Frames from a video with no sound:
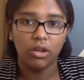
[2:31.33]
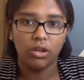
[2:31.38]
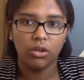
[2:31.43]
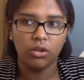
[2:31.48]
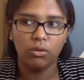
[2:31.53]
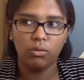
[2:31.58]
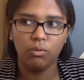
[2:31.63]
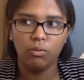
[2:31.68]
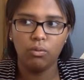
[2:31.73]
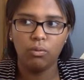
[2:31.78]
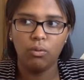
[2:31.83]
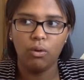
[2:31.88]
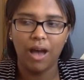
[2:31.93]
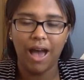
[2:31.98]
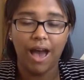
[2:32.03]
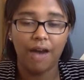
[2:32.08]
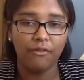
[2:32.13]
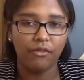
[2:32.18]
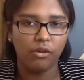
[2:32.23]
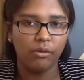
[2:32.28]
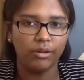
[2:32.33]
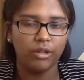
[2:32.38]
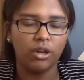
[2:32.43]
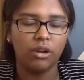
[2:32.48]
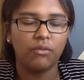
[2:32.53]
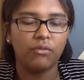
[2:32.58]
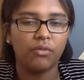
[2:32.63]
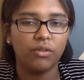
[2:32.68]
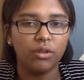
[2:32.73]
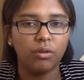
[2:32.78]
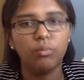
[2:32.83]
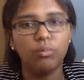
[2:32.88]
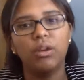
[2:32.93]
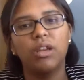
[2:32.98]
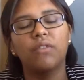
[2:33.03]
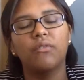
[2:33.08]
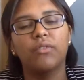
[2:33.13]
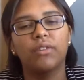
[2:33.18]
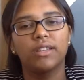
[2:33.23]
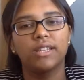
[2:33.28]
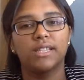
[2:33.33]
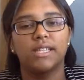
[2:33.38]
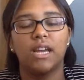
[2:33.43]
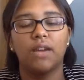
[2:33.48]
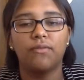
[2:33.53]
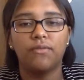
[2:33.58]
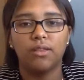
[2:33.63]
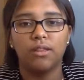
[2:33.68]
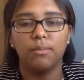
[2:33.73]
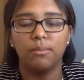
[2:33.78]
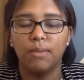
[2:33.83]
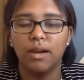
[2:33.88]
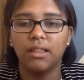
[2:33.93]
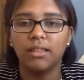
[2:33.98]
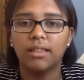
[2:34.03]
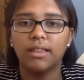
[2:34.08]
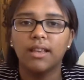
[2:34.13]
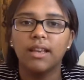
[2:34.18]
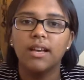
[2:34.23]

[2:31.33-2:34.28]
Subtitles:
you have going on for the week, for the day, for the month,